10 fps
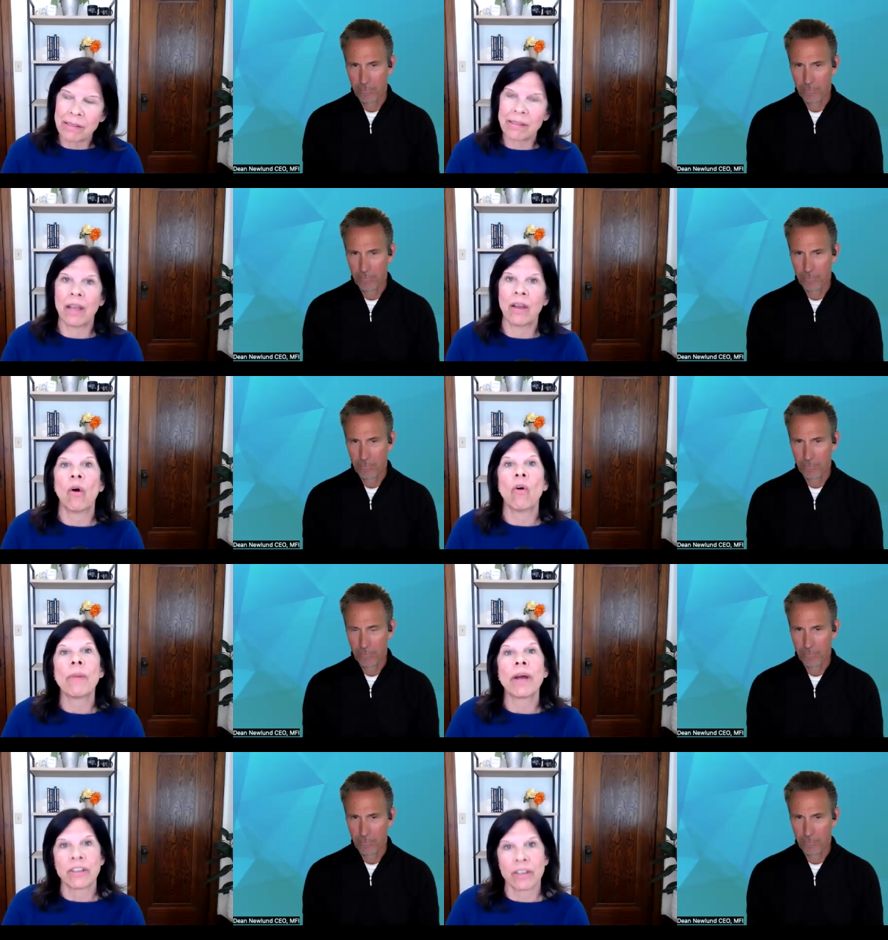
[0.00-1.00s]
Speaker 1: to say, oh
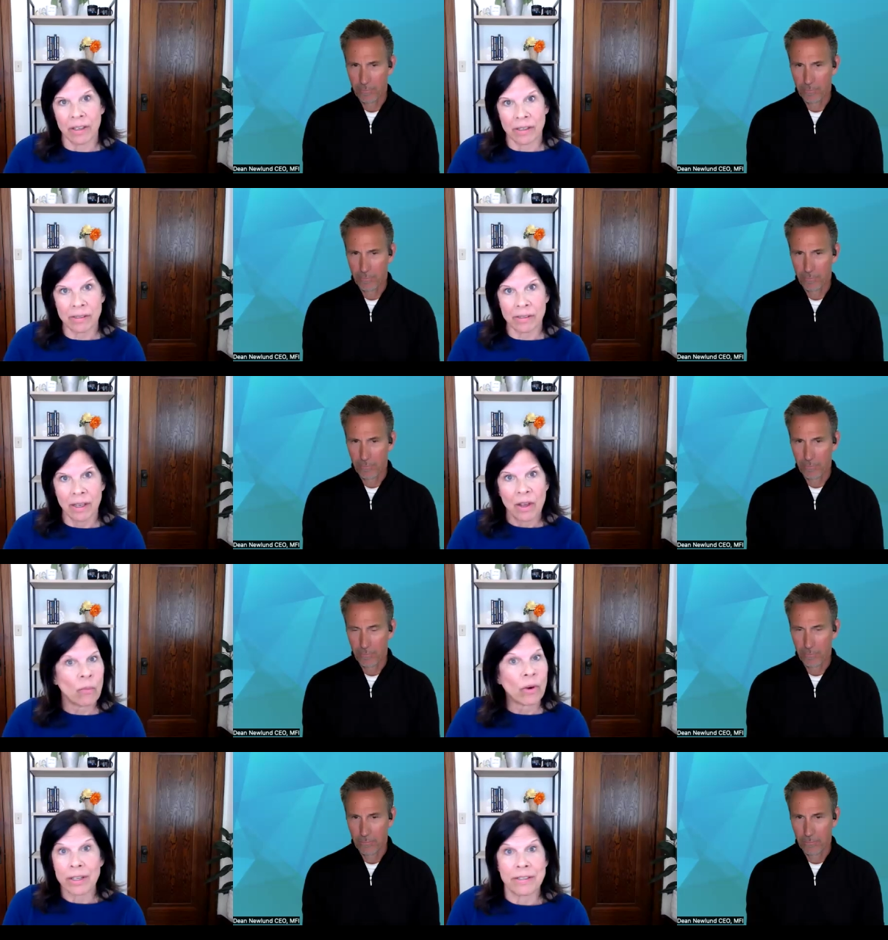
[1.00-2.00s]
my goodness,
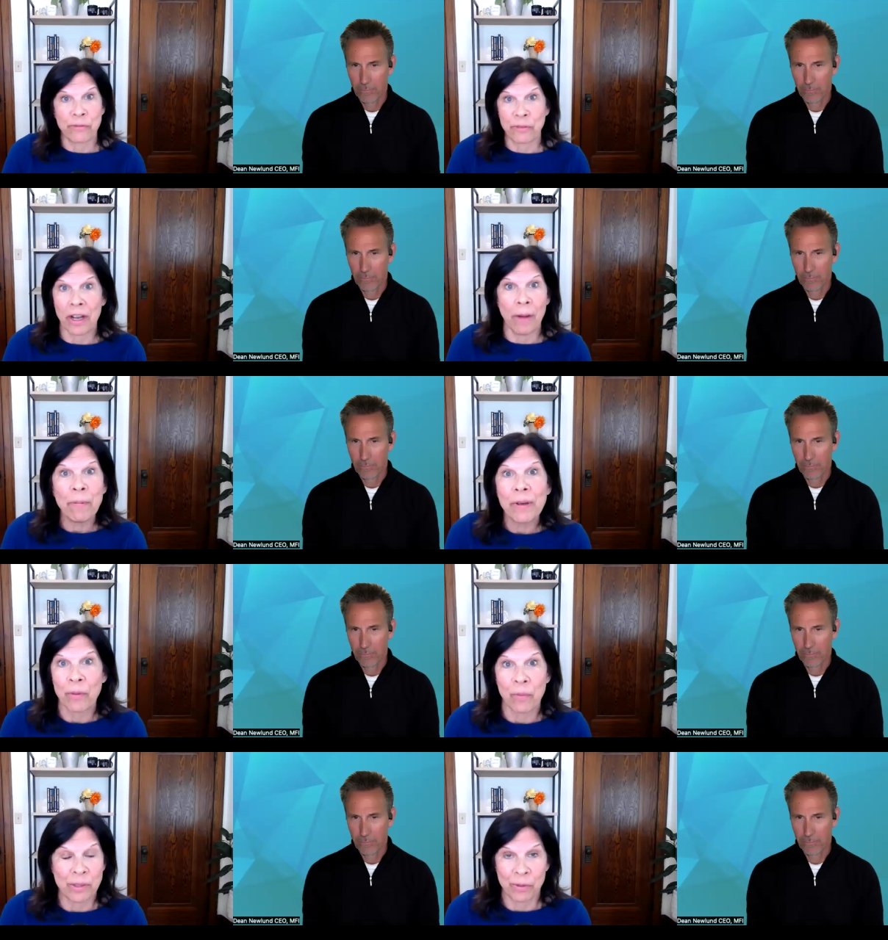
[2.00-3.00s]
we're a different company.
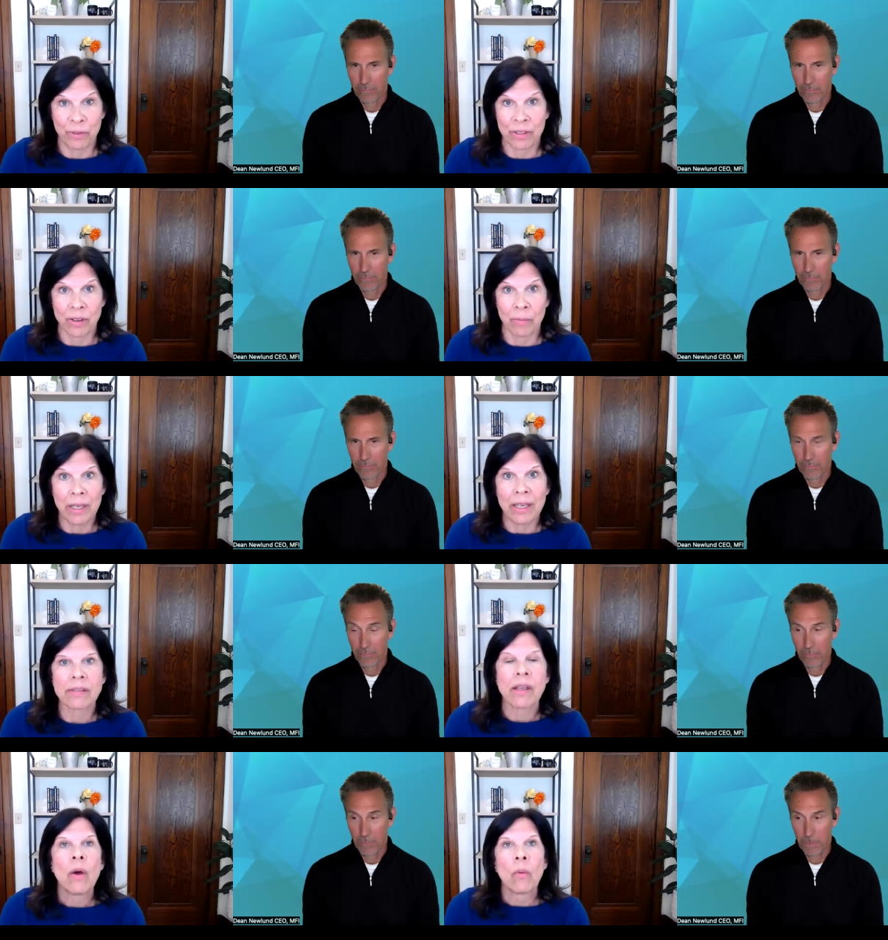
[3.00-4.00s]
Once we fix our
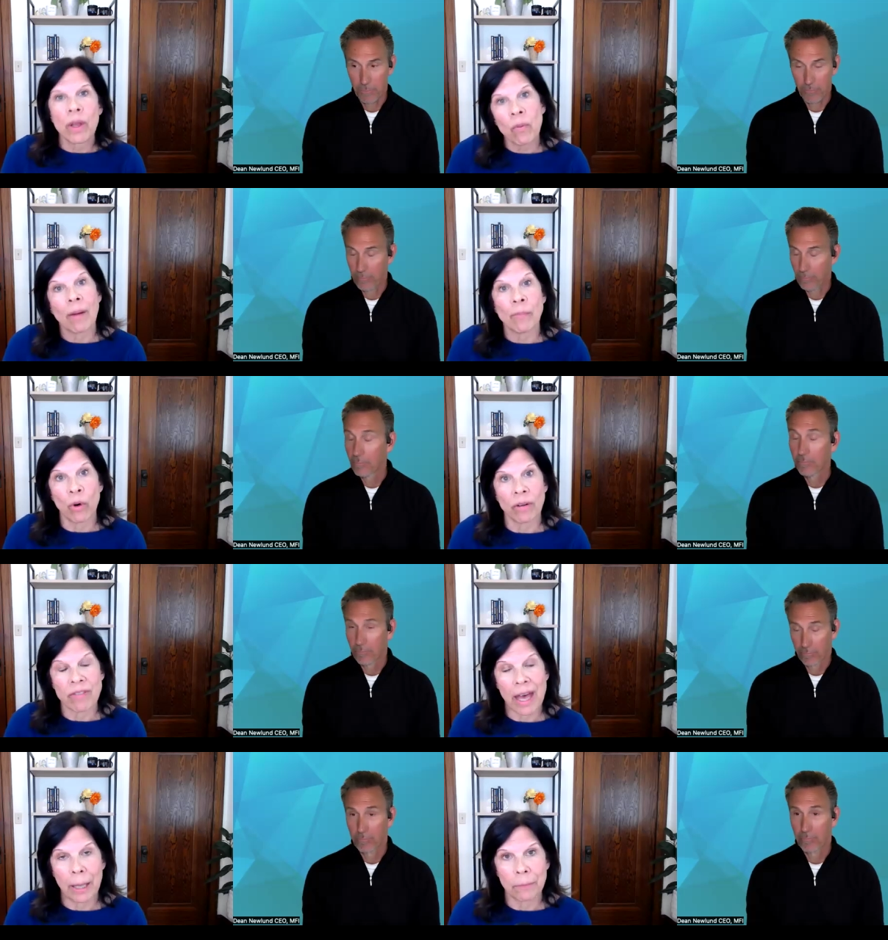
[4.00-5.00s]
meetings, we want more of
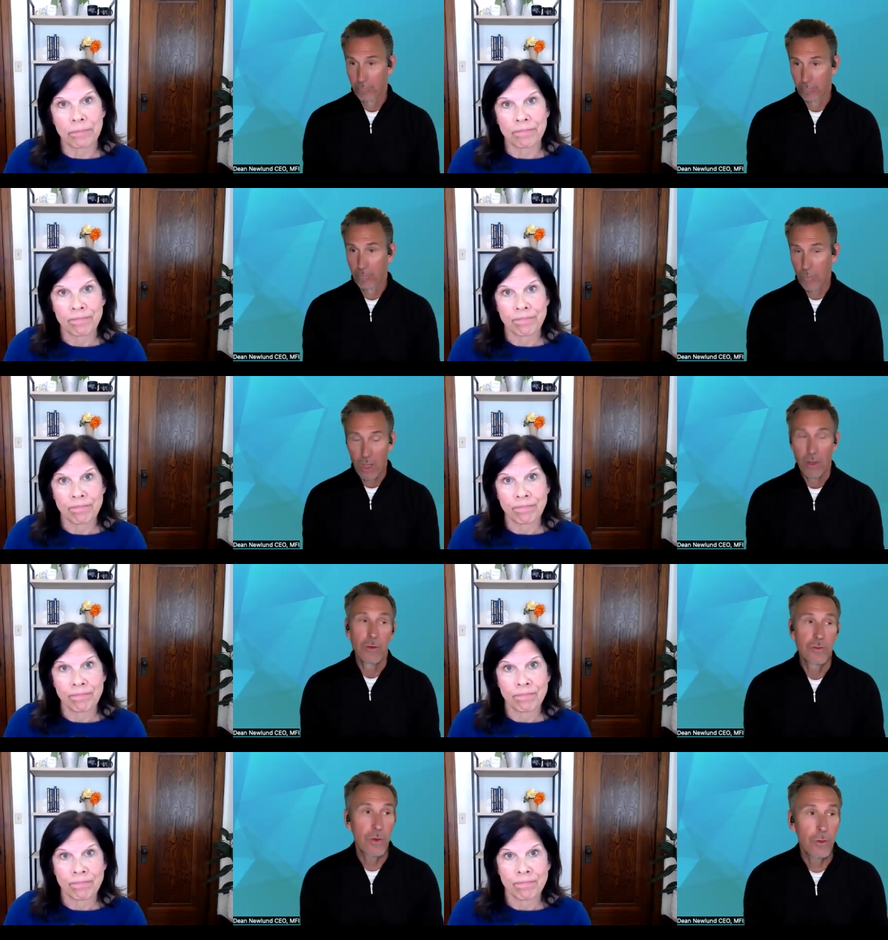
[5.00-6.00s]
that.
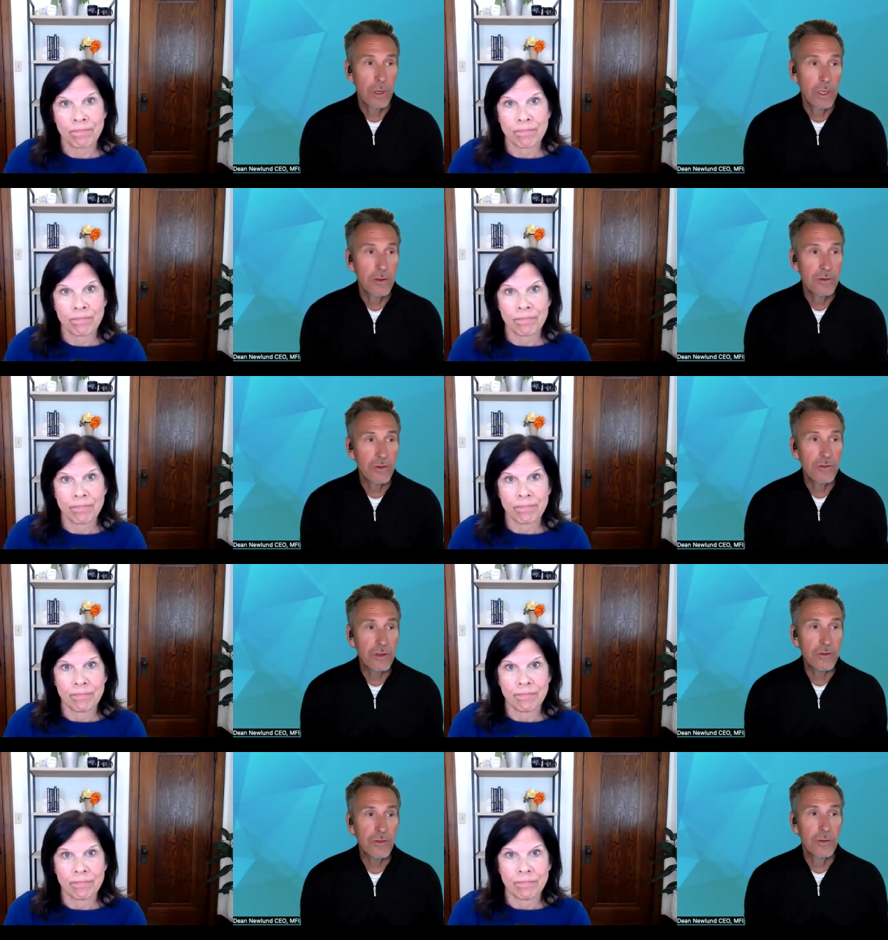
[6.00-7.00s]
Speaker 2: So does
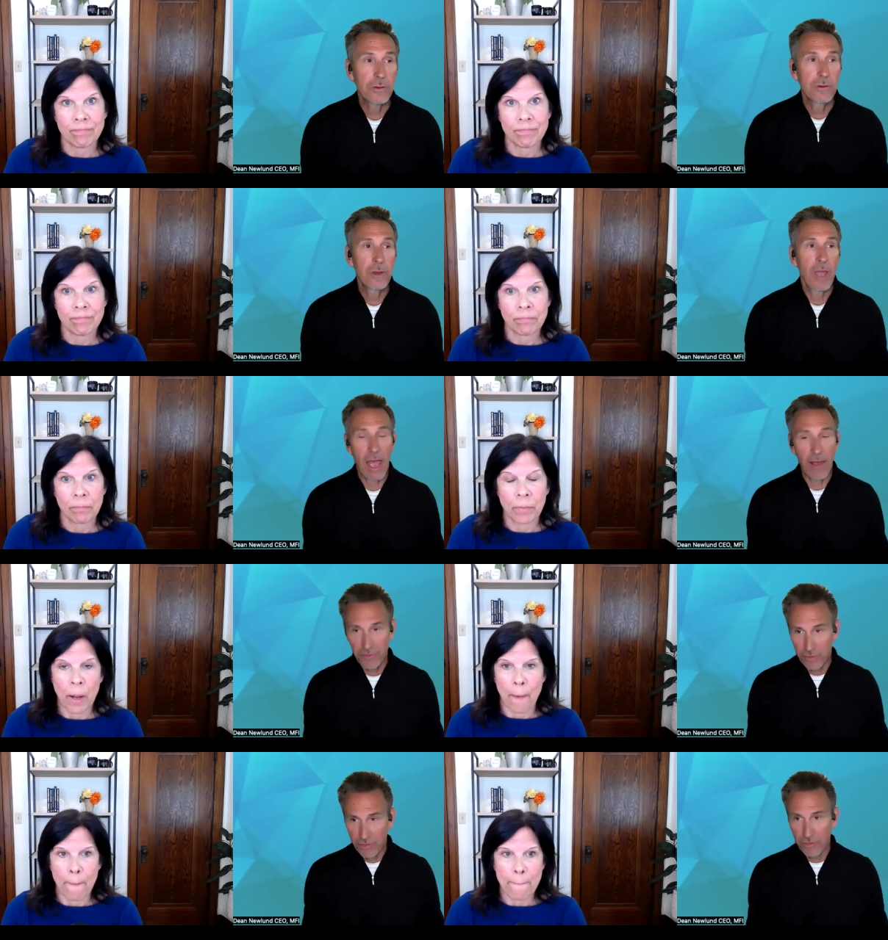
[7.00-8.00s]
this have
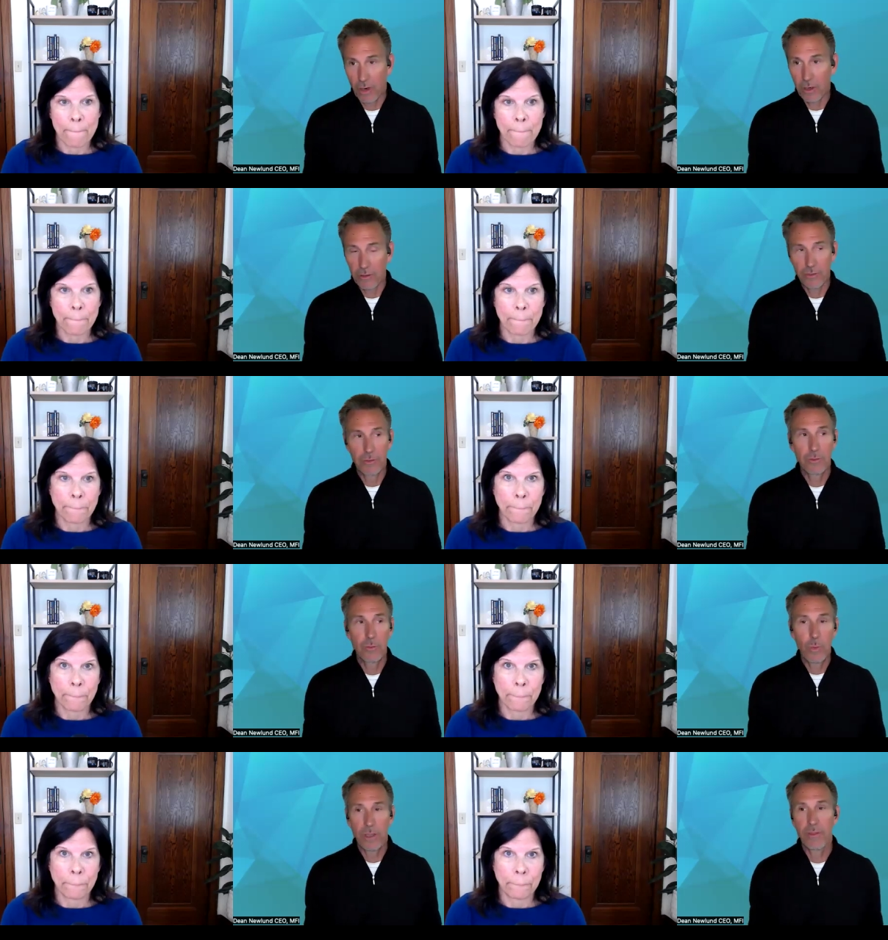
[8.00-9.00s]
to start
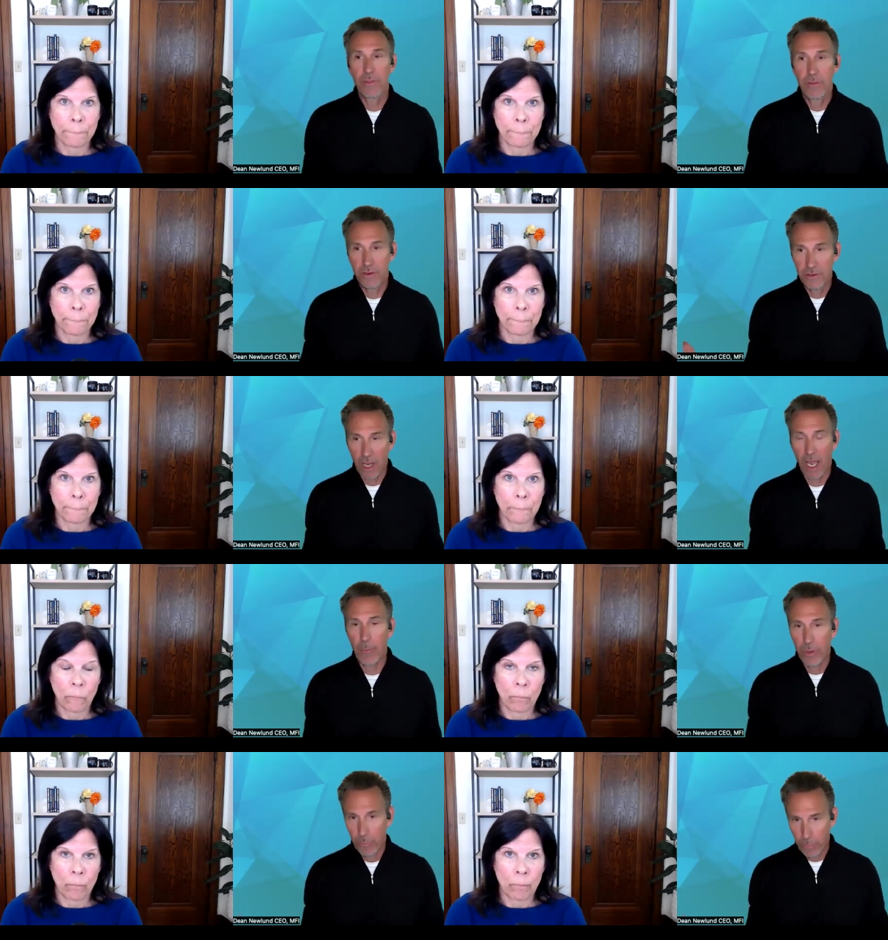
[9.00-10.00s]
with the
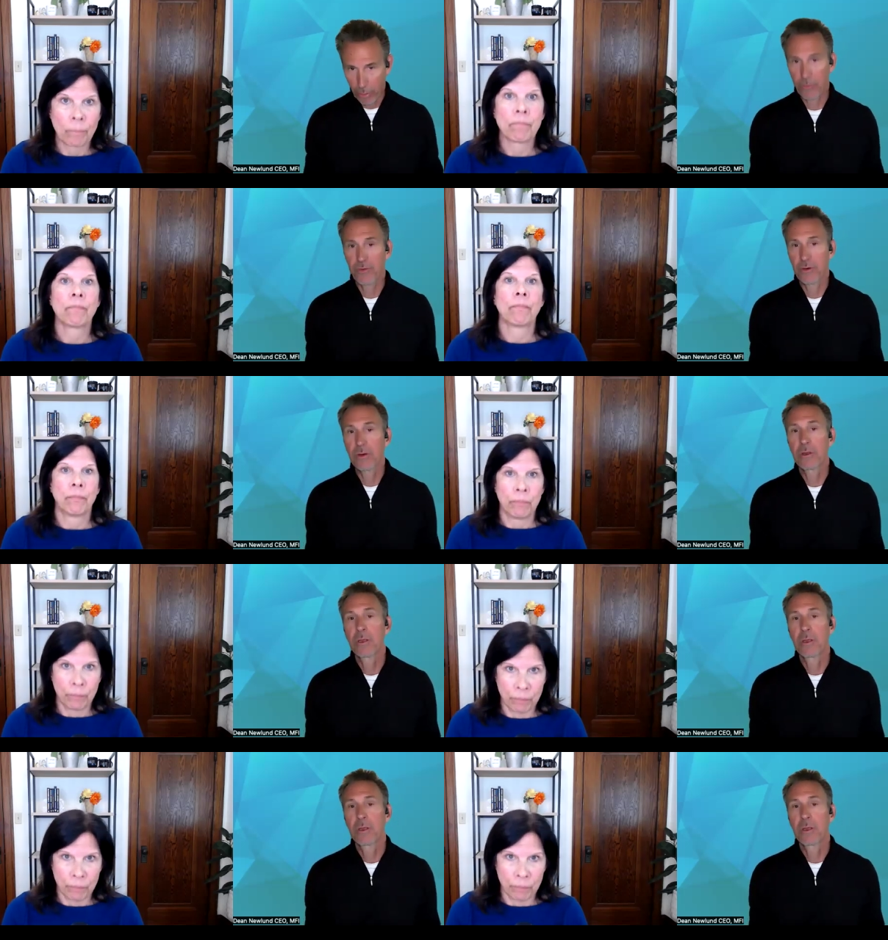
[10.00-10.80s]
top person?